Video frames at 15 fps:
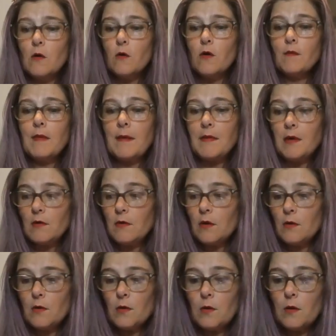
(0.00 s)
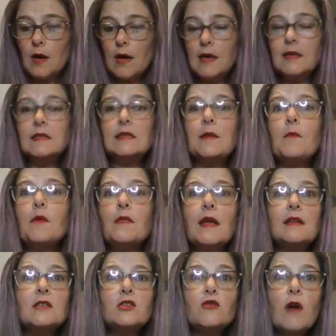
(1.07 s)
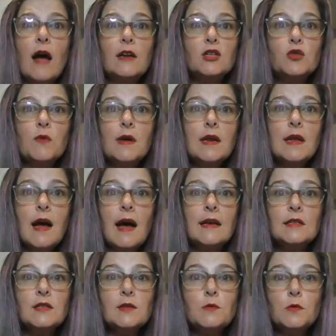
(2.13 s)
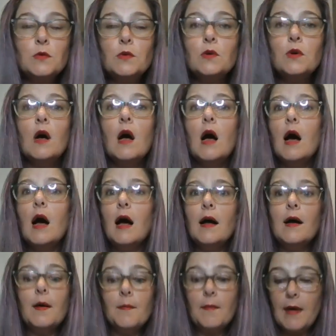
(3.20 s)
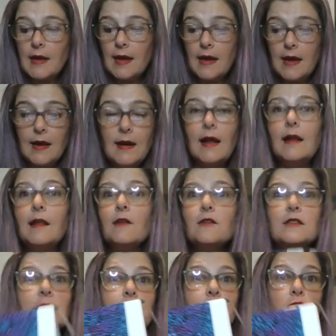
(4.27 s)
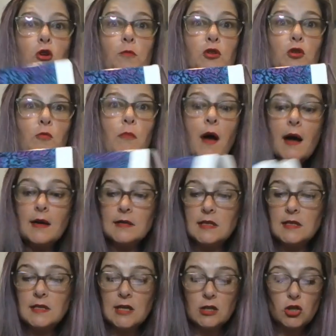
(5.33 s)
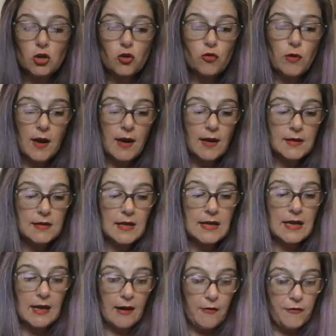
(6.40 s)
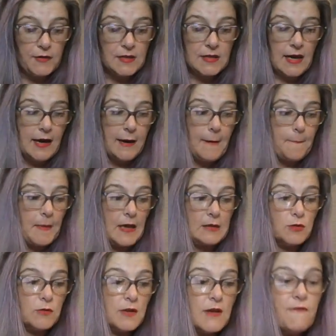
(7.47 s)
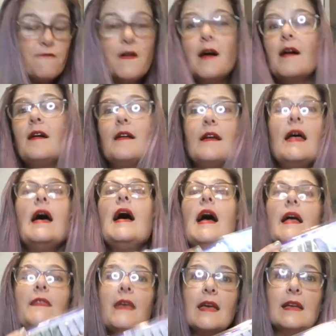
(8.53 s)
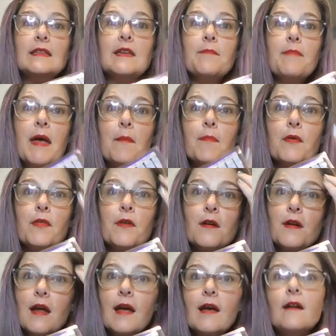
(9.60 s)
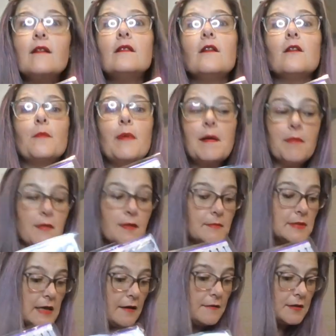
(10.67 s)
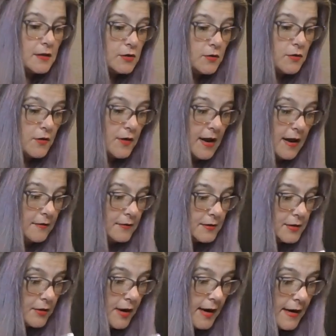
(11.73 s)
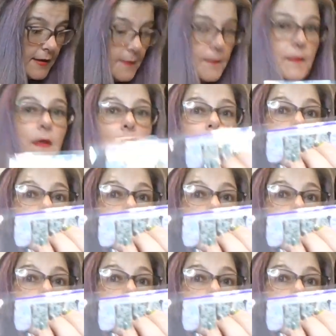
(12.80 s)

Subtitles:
Or maybe you know someone that's graduating high school. Again, a little subscription box is such a great gift. It's really fun, and they get to pamper their nail or pamper themselves and do their nails, right?